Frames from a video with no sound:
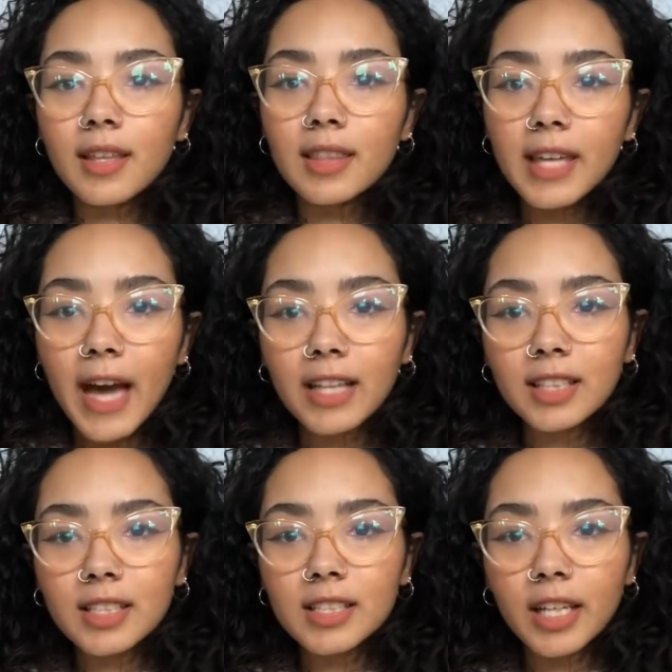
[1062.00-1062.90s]
The
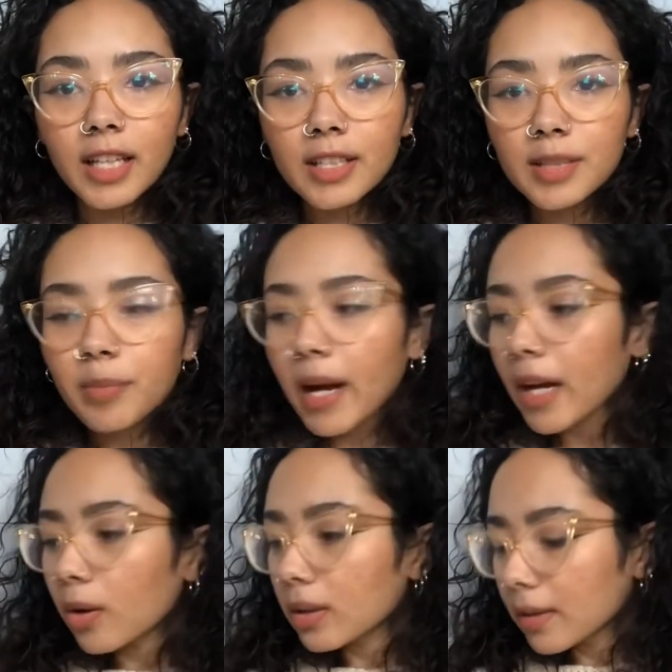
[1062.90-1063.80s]
Atlas 6 by
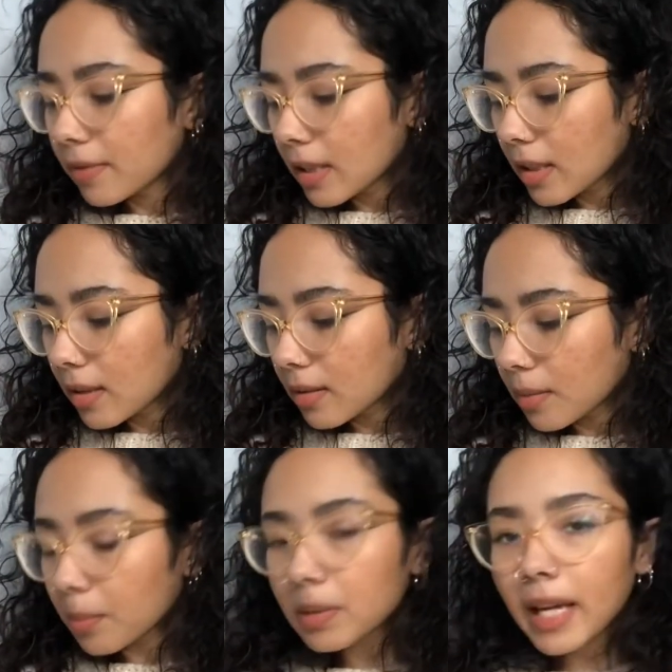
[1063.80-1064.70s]
Olivie
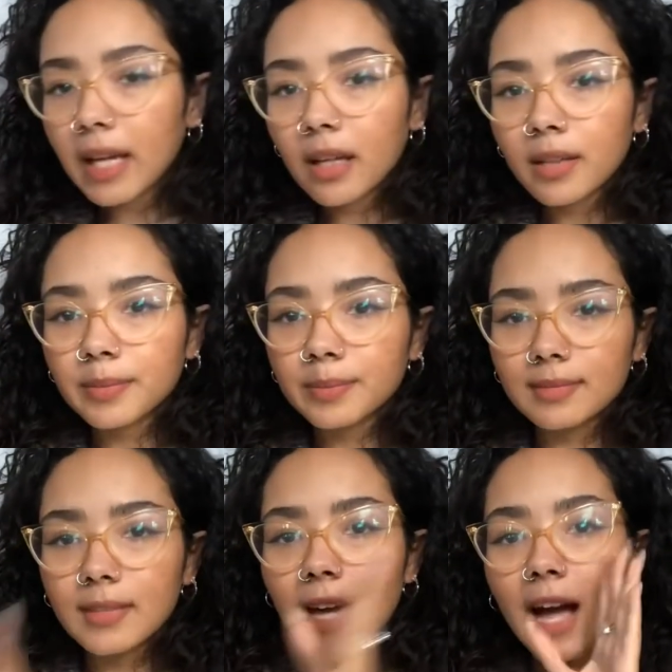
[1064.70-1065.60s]
Blake.
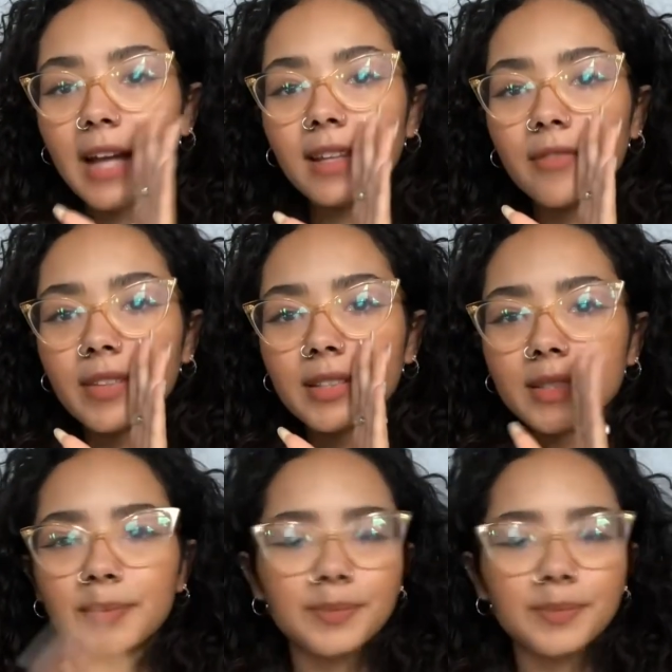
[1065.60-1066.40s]
I love this.